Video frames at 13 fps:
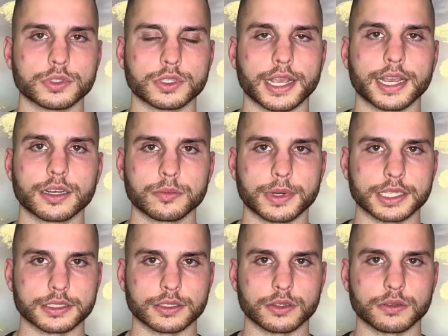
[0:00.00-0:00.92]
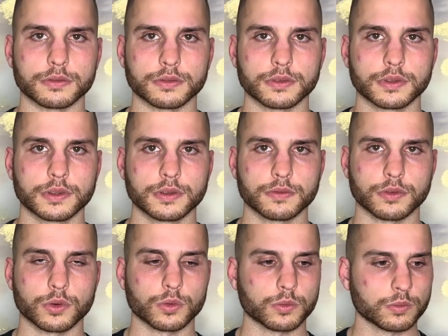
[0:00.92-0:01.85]
to handle myself
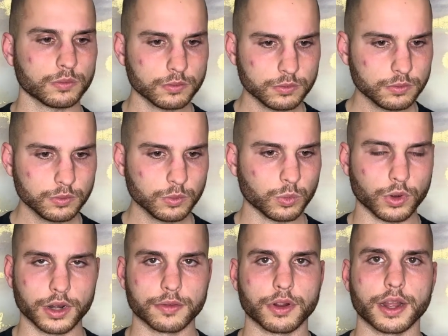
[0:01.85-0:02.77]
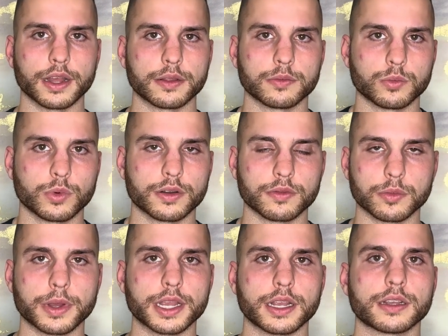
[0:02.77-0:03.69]
for whatever
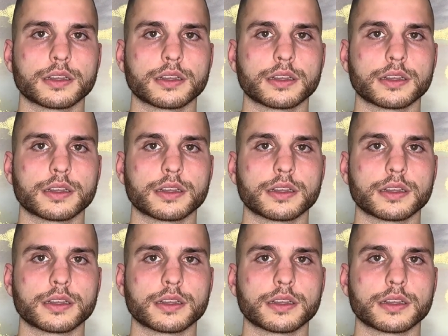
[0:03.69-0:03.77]
may